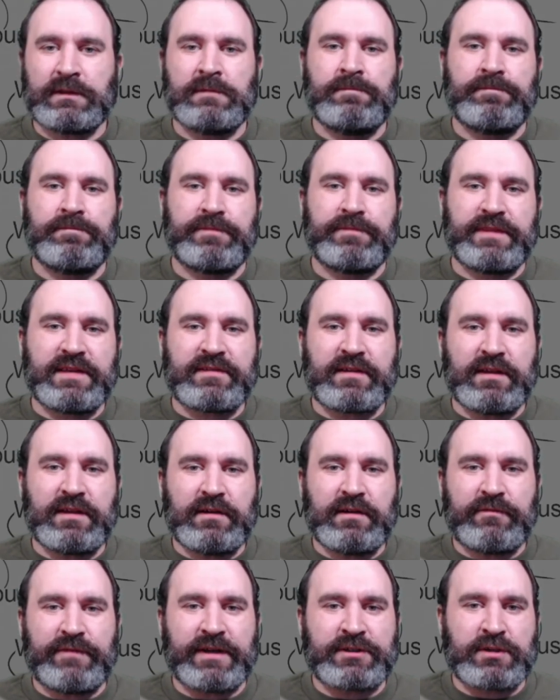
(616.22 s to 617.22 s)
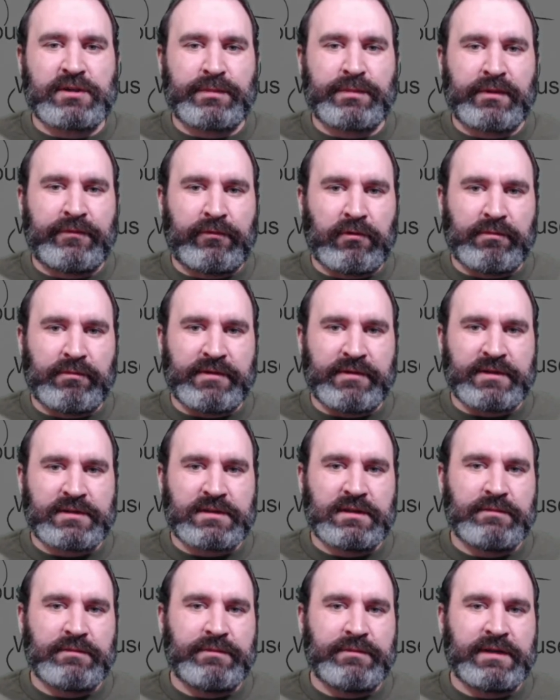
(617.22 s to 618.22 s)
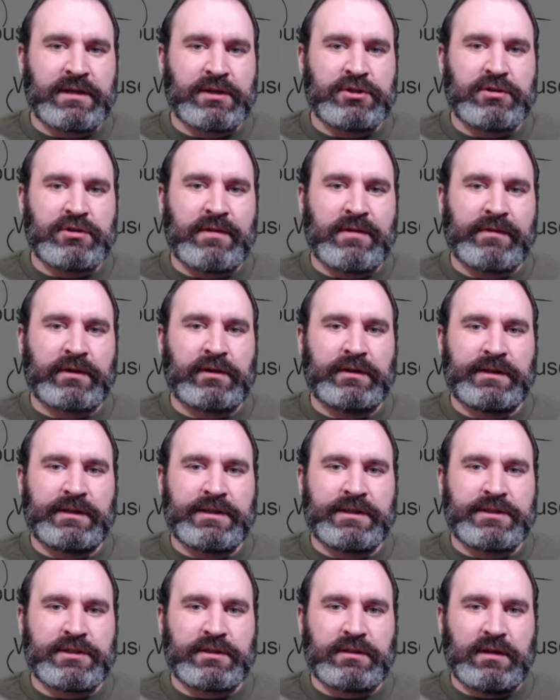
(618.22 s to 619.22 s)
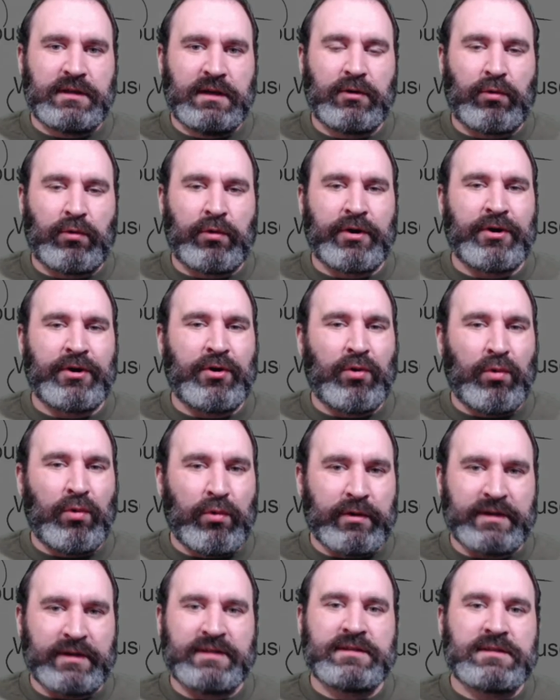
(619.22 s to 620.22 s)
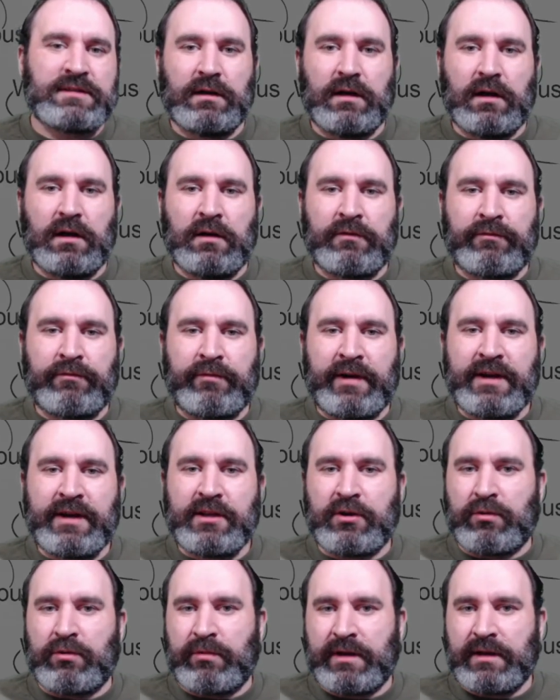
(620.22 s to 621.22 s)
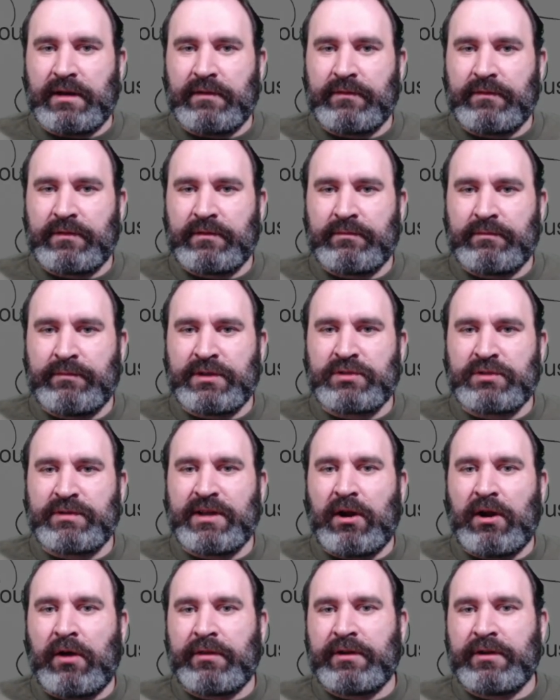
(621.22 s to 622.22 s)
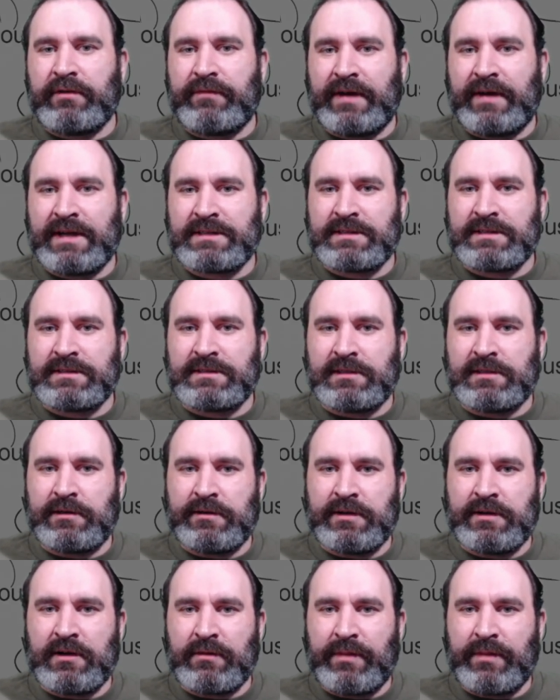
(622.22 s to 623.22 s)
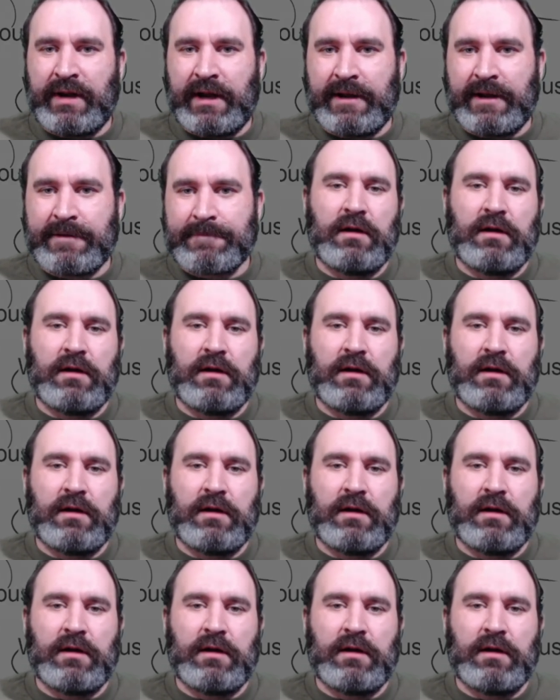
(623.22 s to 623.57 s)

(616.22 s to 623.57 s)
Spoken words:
This can affect your performance because you have a collision or noise of radio waves between all the devices that are nearby.